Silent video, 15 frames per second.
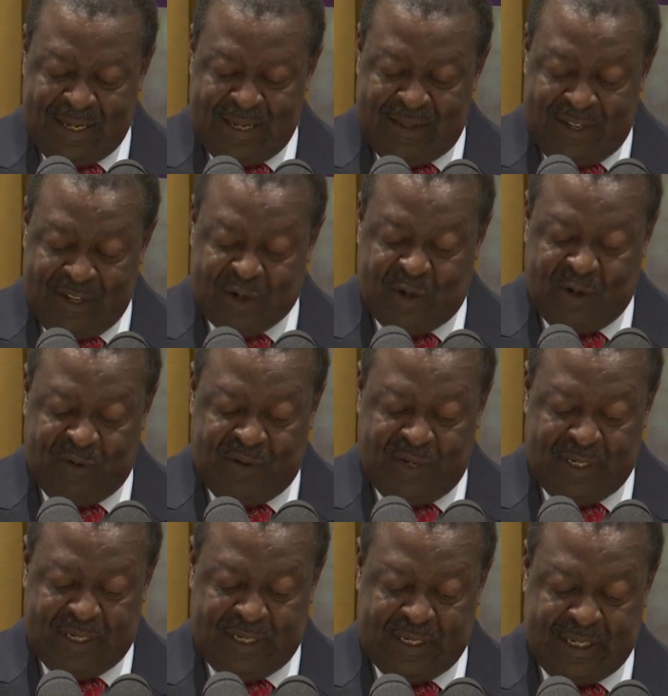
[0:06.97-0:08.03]
This
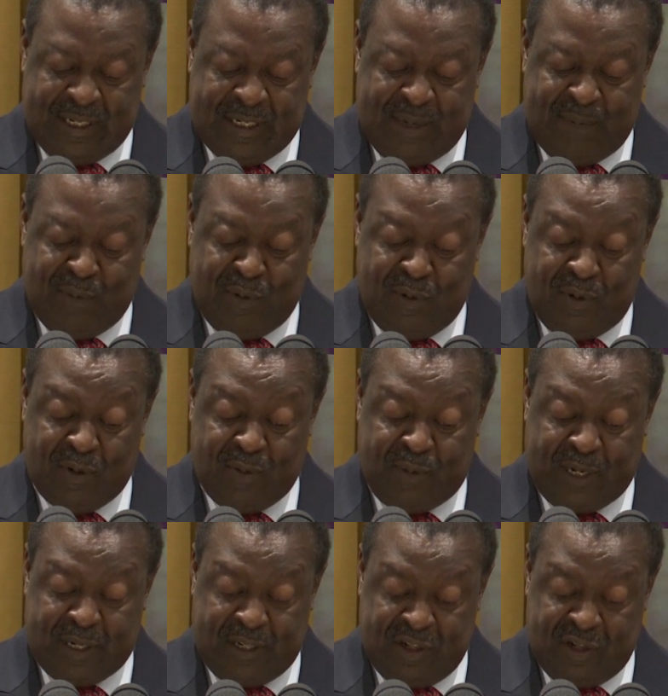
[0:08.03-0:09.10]
conference has assembled
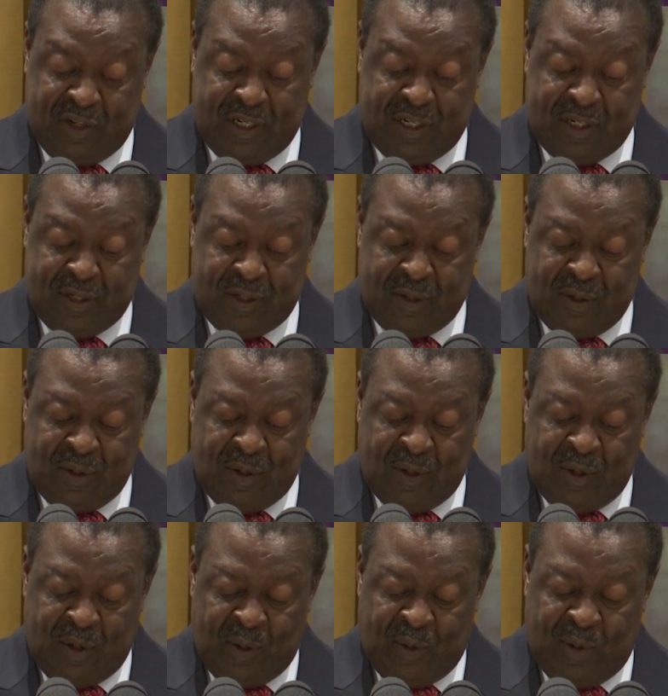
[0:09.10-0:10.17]
practitioners
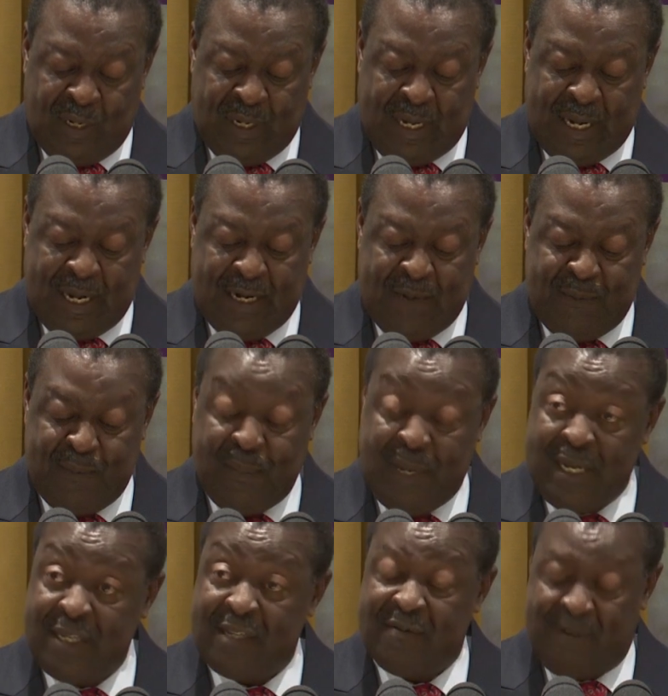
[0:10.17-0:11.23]
who will add
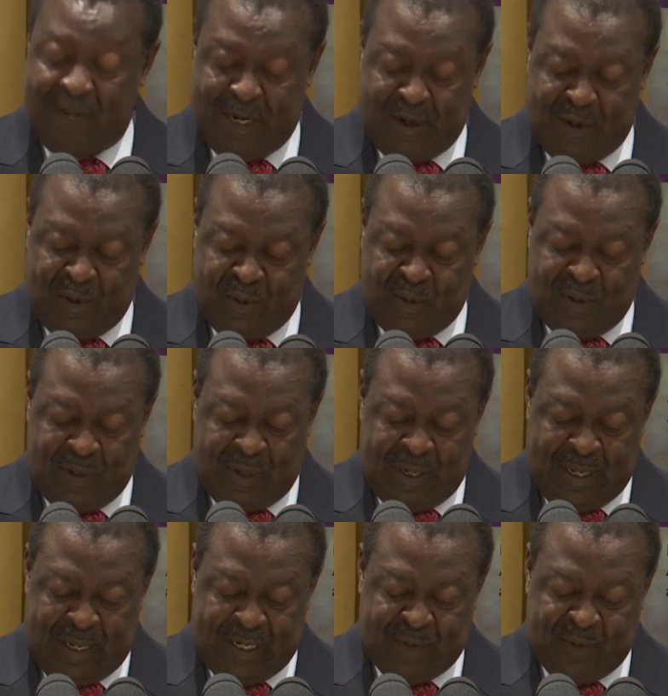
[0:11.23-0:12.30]
immense value
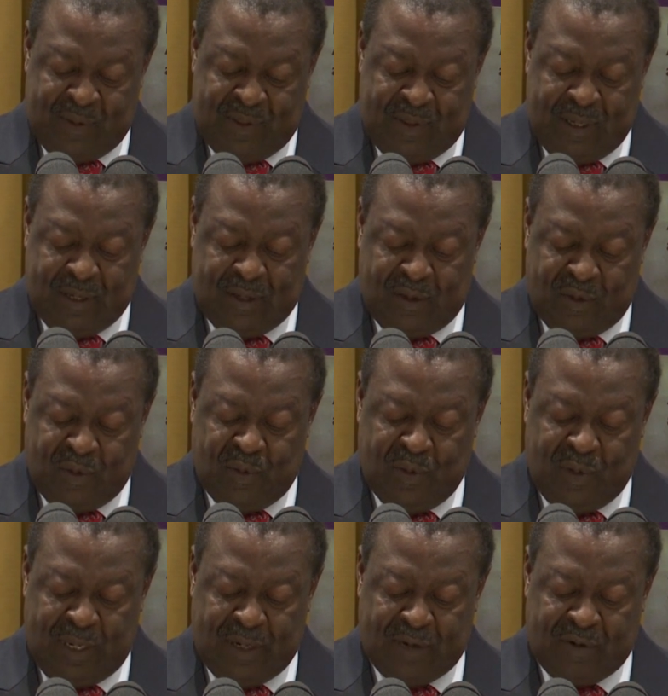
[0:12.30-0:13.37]
as we think through
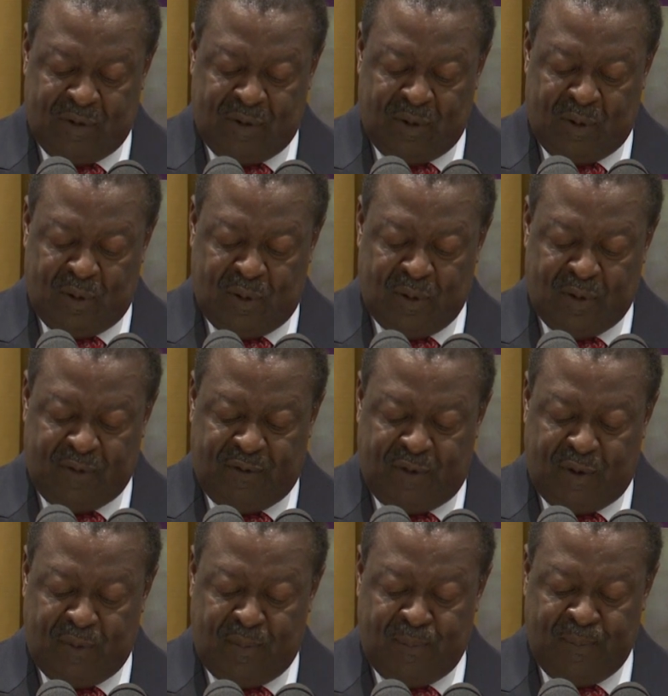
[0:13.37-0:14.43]
electoral law
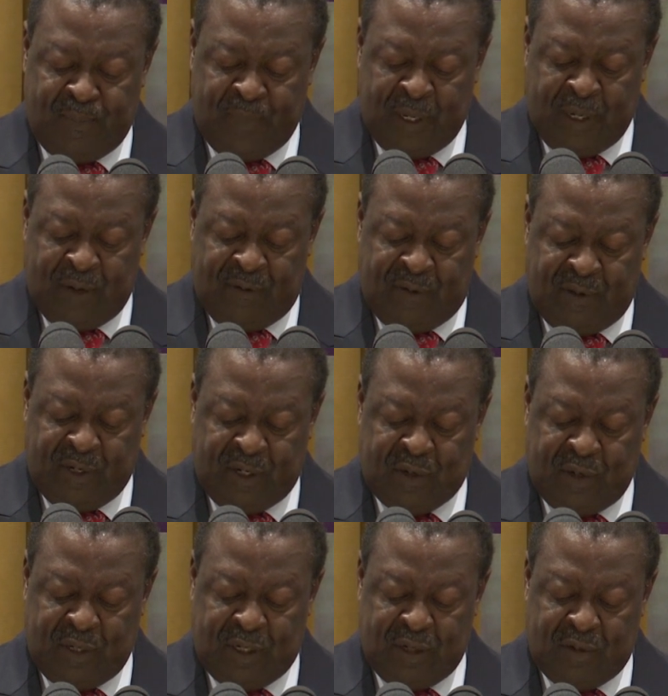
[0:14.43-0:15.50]
reform for the
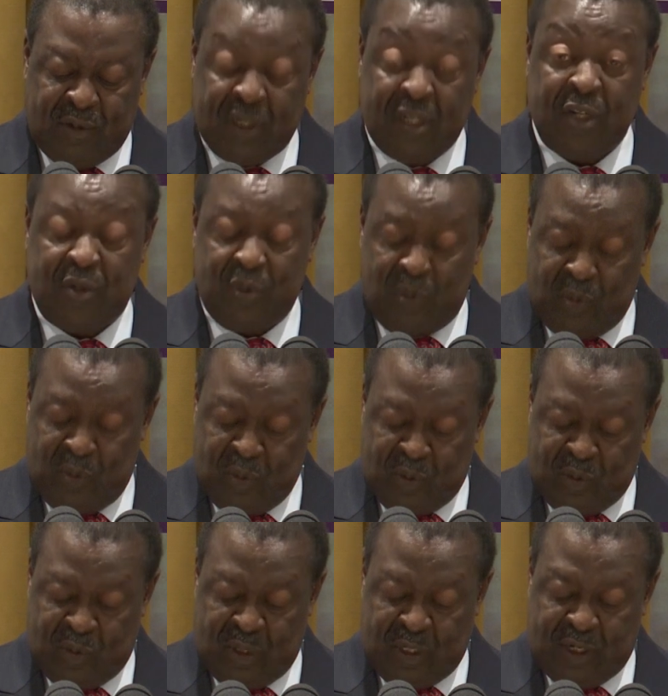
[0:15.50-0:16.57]

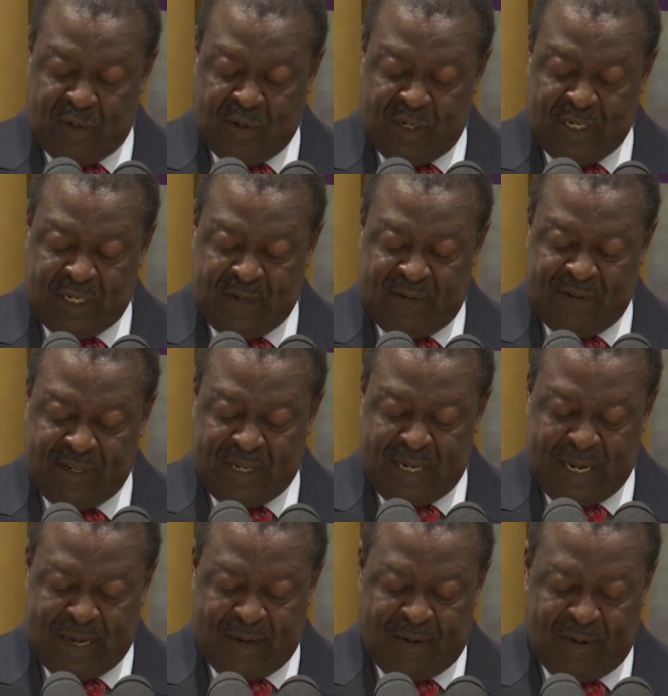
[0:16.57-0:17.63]
2022-2027
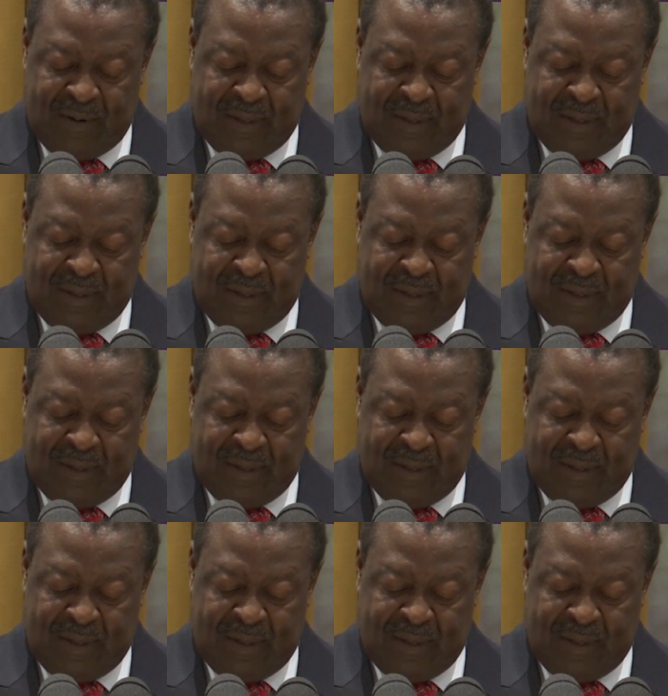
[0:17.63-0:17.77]
cycle.